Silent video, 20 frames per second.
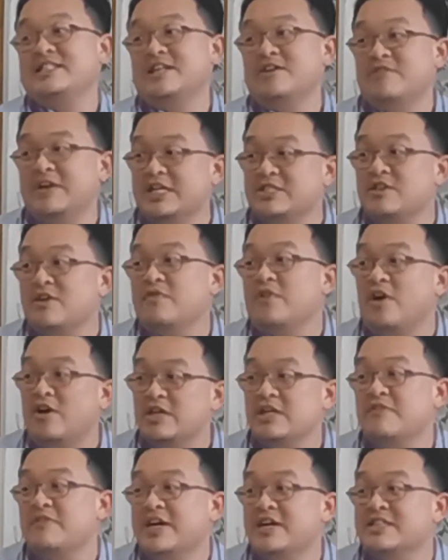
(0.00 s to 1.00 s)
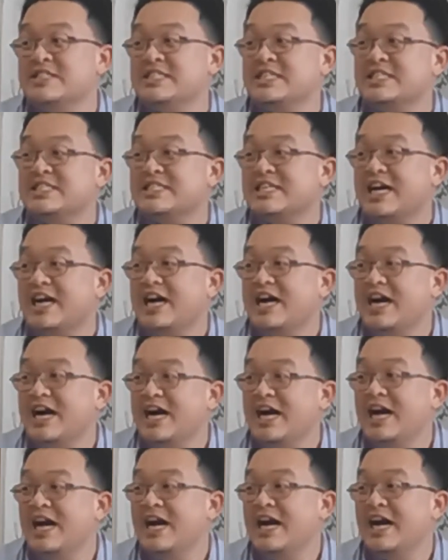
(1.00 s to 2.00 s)
The rest of all the viruses
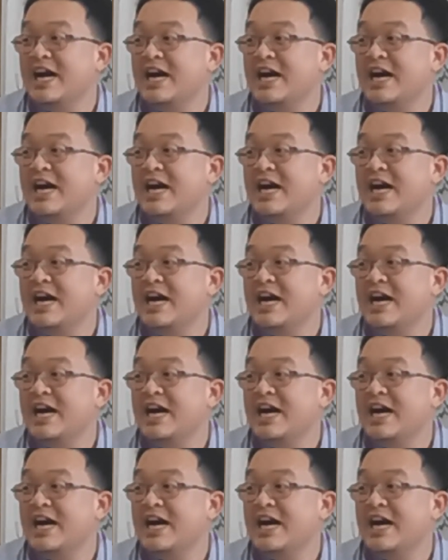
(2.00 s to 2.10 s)
are